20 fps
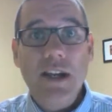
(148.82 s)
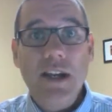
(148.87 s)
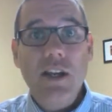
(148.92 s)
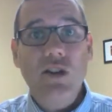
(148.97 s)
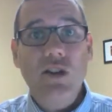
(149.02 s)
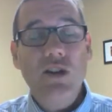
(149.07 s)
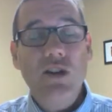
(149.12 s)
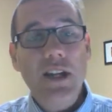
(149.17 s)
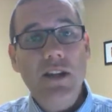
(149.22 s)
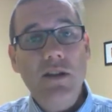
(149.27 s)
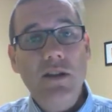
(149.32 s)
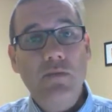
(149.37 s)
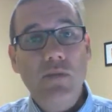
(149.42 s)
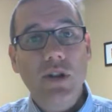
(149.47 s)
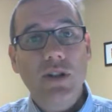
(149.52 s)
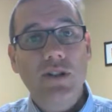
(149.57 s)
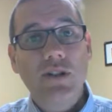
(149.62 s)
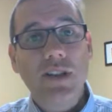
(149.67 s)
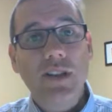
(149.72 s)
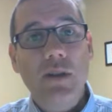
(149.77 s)
You need to
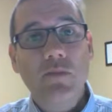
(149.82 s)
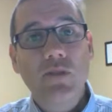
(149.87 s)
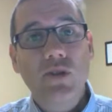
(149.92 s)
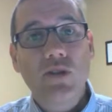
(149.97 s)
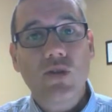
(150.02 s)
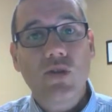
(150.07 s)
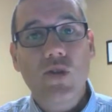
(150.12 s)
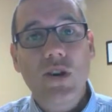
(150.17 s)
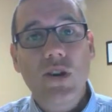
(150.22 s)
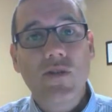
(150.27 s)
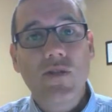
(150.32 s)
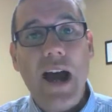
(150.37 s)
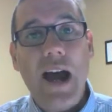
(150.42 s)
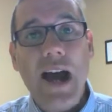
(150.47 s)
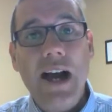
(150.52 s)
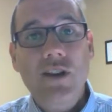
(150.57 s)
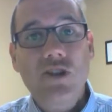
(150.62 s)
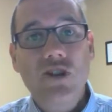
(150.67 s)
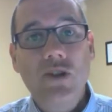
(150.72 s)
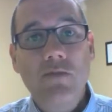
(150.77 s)
put some sort of
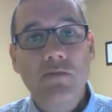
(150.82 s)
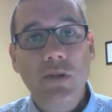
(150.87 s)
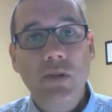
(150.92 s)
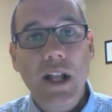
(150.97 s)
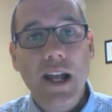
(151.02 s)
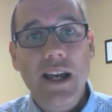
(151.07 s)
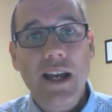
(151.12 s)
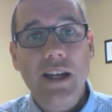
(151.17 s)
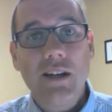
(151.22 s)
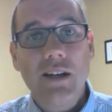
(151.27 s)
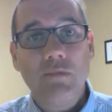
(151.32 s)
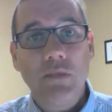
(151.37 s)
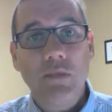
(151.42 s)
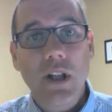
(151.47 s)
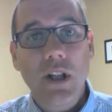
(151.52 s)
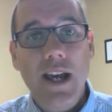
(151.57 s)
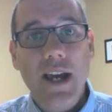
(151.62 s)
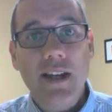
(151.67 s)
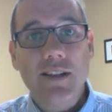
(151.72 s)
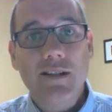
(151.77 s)
action plan in
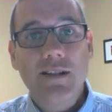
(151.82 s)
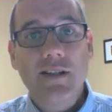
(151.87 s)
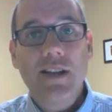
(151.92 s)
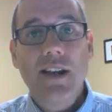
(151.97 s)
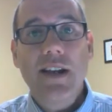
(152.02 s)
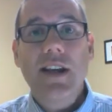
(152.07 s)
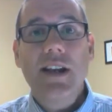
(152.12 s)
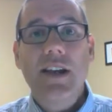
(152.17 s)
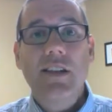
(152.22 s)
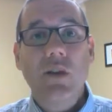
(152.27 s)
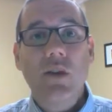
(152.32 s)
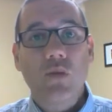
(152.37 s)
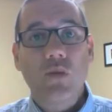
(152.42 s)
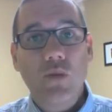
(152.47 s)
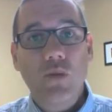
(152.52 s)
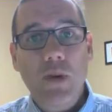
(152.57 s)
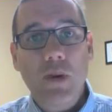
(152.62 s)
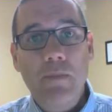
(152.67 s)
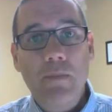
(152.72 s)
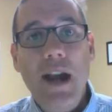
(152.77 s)
place that will
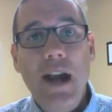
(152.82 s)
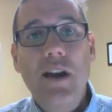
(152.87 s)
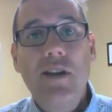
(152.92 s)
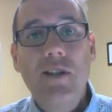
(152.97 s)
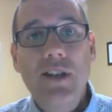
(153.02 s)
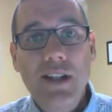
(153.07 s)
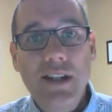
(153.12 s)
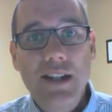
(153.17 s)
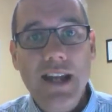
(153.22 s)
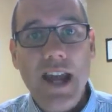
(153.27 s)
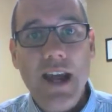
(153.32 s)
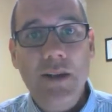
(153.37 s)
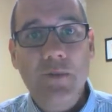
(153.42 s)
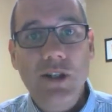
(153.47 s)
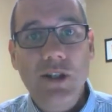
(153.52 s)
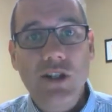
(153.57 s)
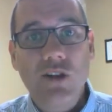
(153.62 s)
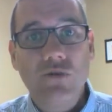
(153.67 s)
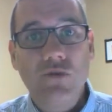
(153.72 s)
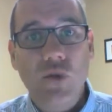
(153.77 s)
repair the
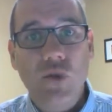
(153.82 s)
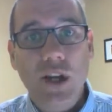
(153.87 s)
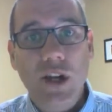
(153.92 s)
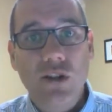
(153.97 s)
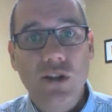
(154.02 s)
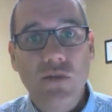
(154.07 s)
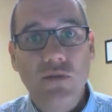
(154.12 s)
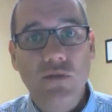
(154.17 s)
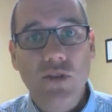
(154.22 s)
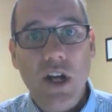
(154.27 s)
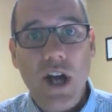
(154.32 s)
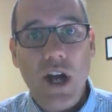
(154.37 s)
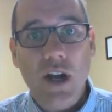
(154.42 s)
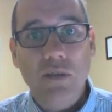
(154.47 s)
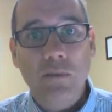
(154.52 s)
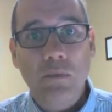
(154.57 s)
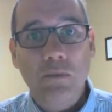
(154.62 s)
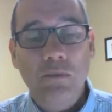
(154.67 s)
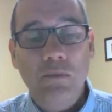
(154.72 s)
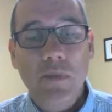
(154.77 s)
damage of what you've done.
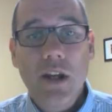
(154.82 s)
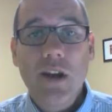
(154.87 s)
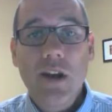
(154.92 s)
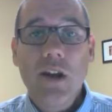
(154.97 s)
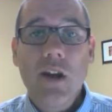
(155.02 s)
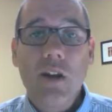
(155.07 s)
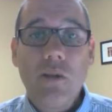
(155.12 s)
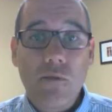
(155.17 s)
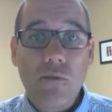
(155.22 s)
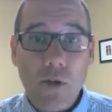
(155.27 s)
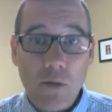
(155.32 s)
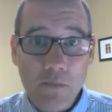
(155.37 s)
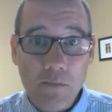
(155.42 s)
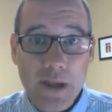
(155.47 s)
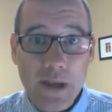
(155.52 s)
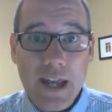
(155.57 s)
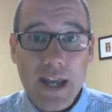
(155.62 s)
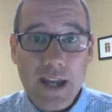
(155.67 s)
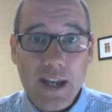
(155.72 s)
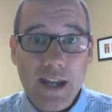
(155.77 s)
For
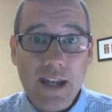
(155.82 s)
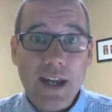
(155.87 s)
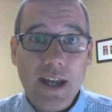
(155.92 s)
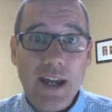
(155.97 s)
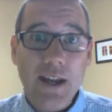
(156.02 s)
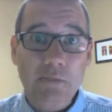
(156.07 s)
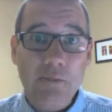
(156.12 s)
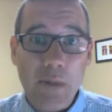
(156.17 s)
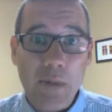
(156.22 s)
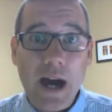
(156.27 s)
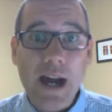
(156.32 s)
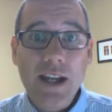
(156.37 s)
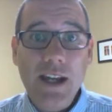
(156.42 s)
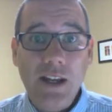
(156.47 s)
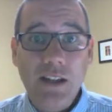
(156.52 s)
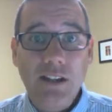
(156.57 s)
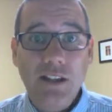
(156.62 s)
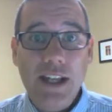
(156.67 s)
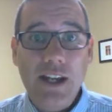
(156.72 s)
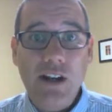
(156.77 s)
me, in my
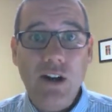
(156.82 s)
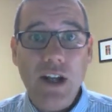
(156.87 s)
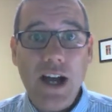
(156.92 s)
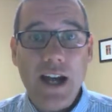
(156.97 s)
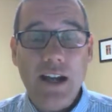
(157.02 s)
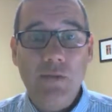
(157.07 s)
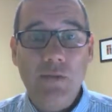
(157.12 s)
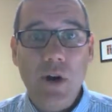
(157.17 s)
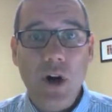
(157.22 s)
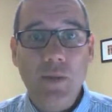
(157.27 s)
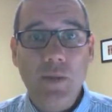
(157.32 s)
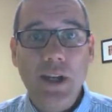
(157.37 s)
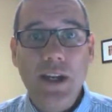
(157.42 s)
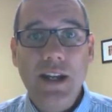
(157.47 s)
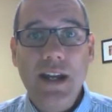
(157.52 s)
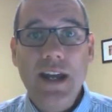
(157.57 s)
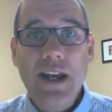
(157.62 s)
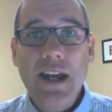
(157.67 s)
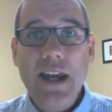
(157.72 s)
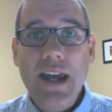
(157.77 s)
unleader-like moment,
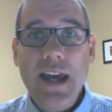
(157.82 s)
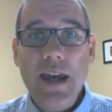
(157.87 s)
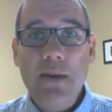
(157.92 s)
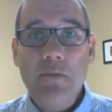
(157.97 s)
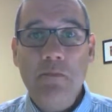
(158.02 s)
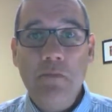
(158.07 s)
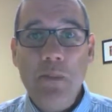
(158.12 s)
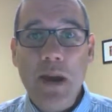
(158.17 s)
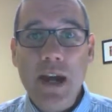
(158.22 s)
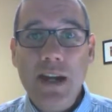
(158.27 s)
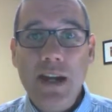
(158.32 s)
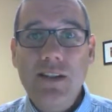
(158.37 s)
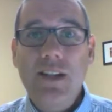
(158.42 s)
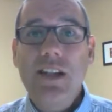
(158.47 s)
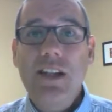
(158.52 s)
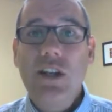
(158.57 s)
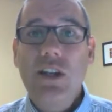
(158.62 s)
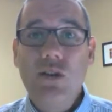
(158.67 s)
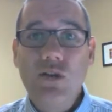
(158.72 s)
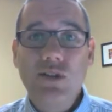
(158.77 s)
it meant
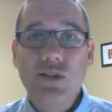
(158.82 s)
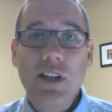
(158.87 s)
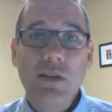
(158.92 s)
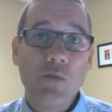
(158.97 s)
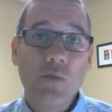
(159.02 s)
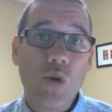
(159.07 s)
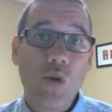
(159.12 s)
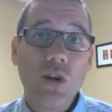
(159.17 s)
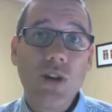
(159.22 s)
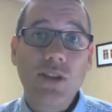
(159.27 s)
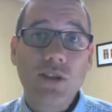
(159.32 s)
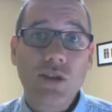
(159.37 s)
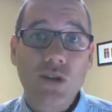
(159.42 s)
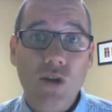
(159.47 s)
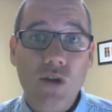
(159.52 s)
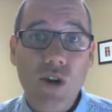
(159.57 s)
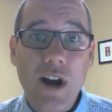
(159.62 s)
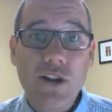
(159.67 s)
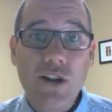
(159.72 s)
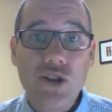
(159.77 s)
using more
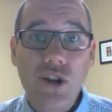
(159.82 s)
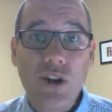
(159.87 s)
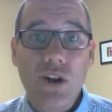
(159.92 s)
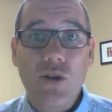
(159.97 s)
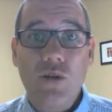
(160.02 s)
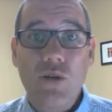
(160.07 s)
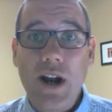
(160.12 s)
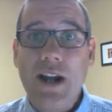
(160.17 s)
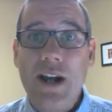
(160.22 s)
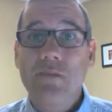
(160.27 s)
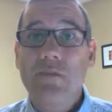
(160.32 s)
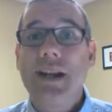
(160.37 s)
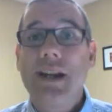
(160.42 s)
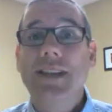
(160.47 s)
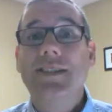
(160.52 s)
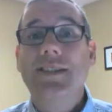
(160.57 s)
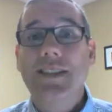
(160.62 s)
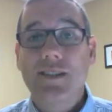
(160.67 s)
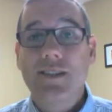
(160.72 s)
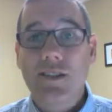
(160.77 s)
discretion around my
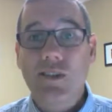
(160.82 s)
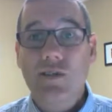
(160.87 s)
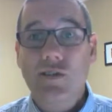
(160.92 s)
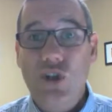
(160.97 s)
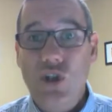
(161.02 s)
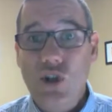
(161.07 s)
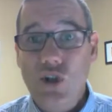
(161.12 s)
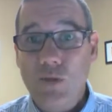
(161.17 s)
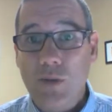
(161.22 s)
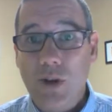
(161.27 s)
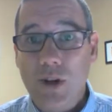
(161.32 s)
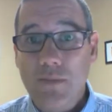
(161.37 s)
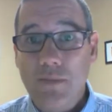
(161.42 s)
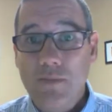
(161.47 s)
sense of humor.